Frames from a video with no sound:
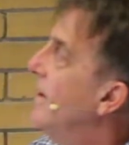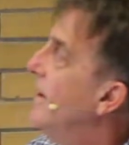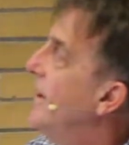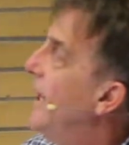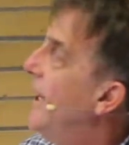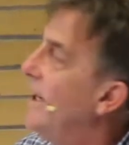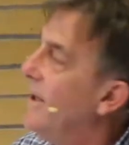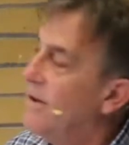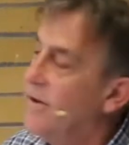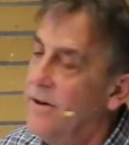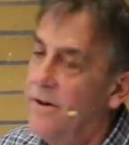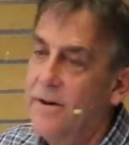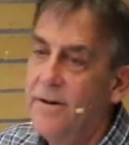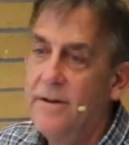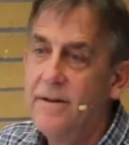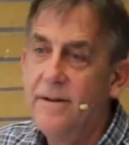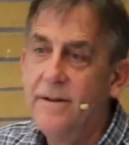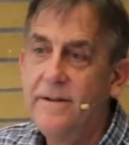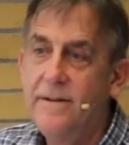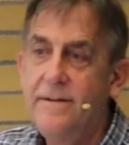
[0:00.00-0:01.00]
That
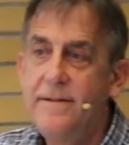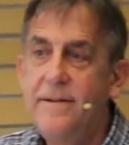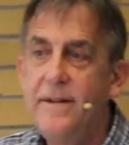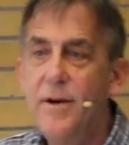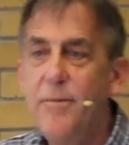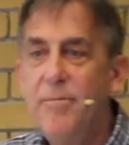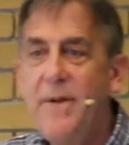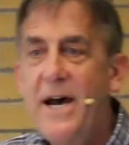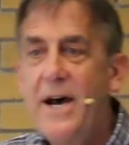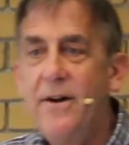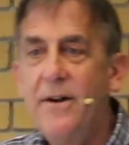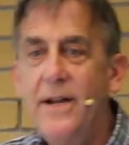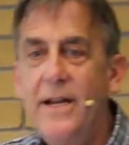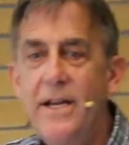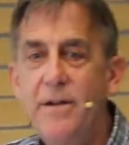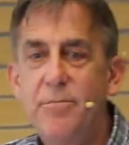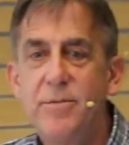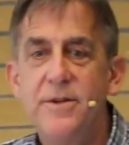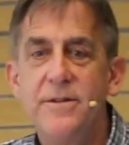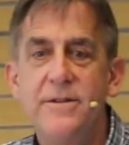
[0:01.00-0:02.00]
kernel is about
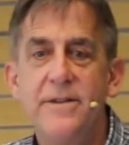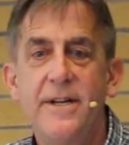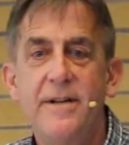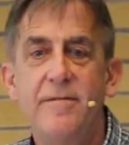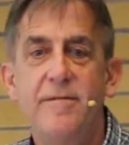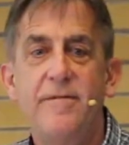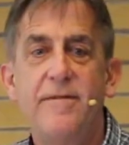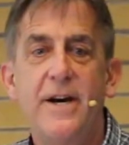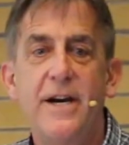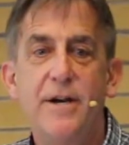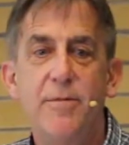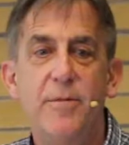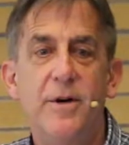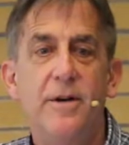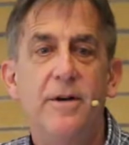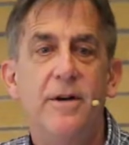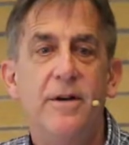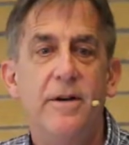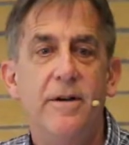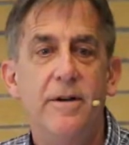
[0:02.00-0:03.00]
8%
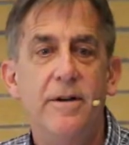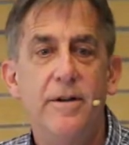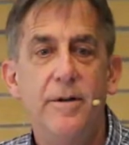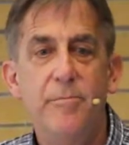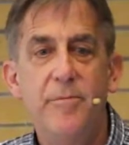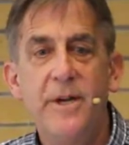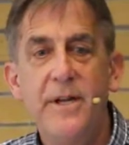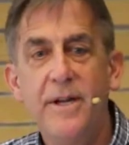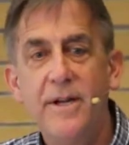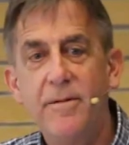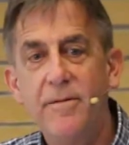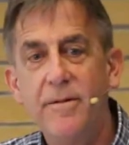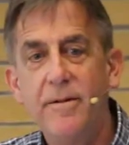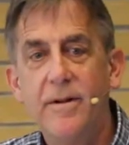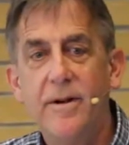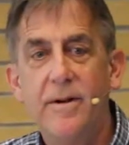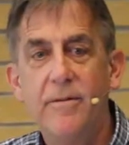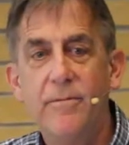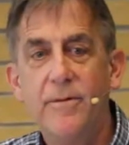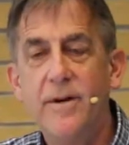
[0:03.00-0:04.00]
fiber.
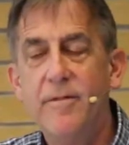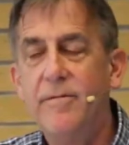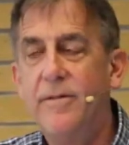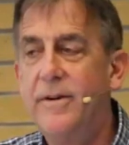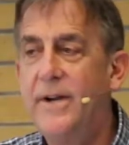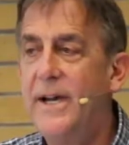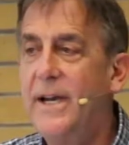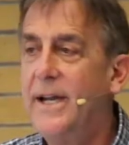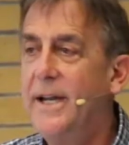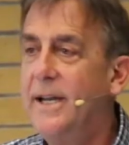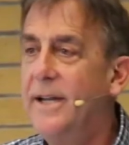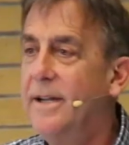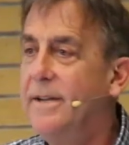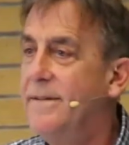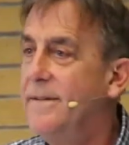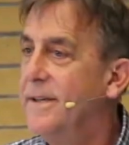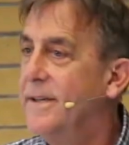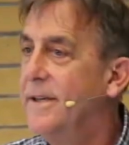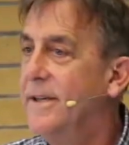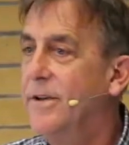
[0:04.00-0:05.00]
Depending on what variety it
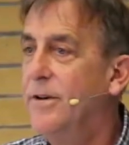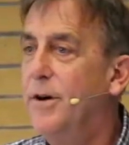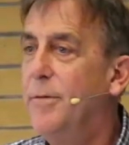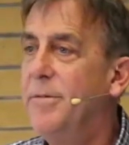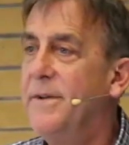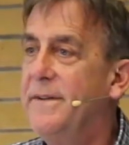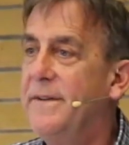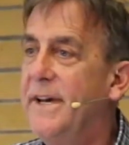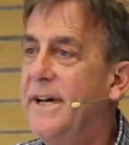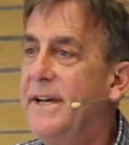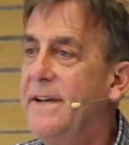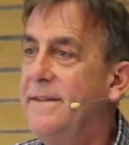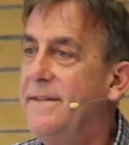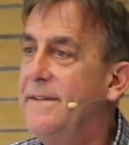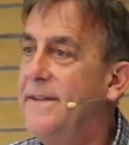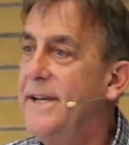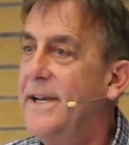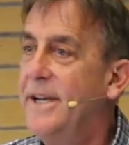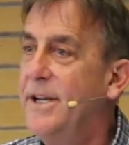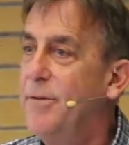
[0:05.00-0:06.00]
is, it can go up as high as
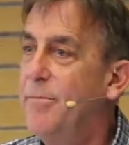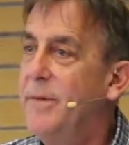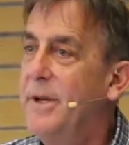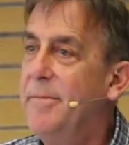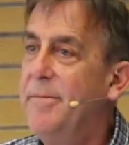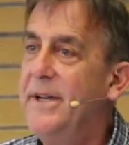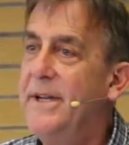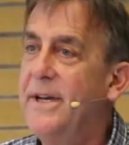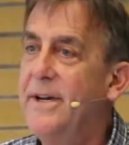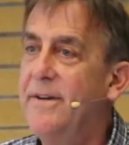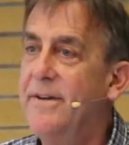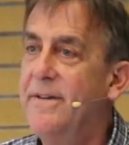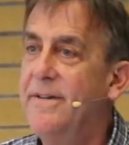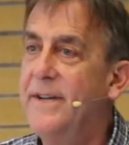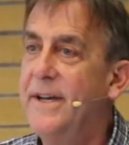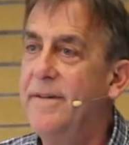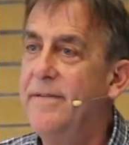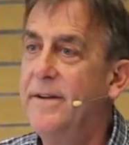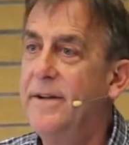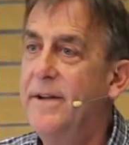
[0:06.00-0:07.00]
10 and maybe down to
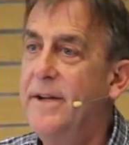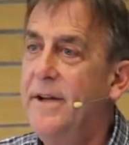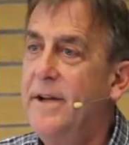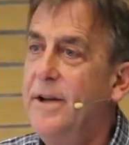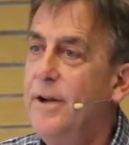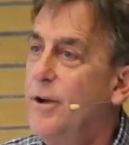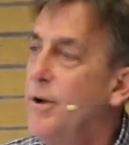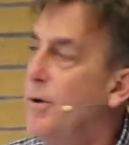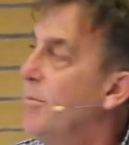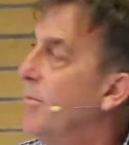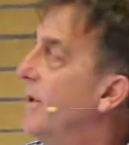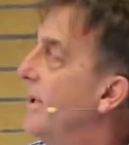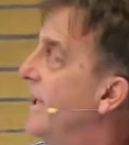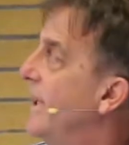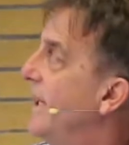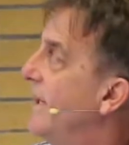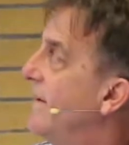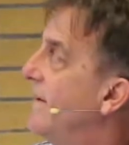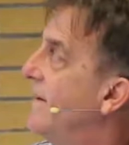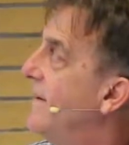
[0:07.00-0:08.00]
7. But
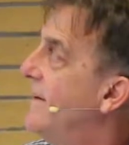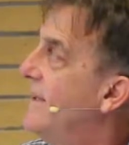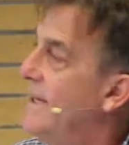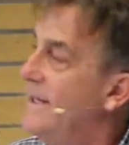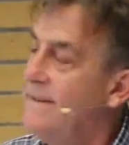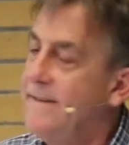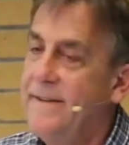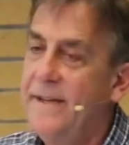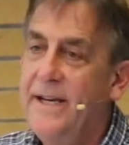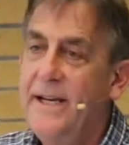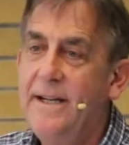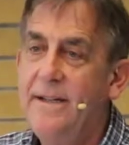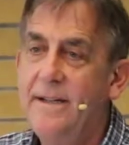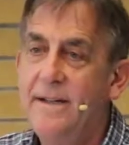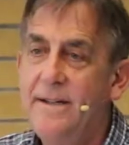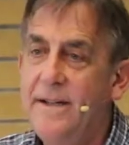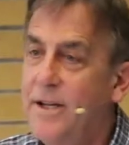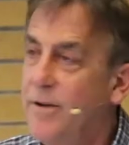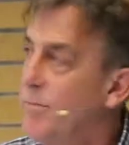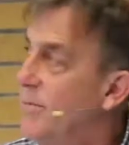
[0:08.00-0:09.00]
that's 8
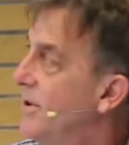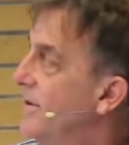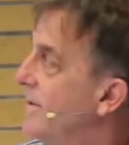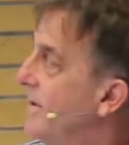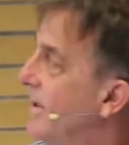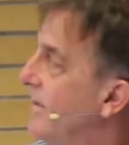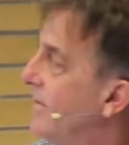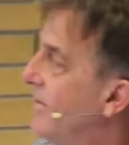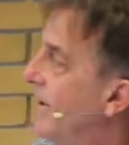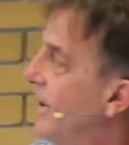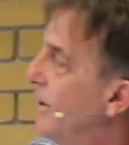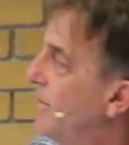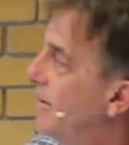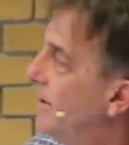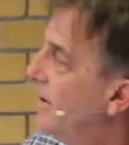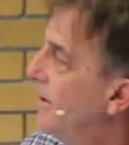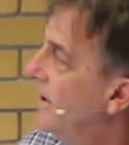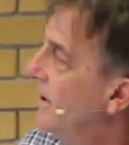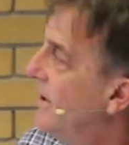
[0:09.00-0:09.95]
to 10% fiber.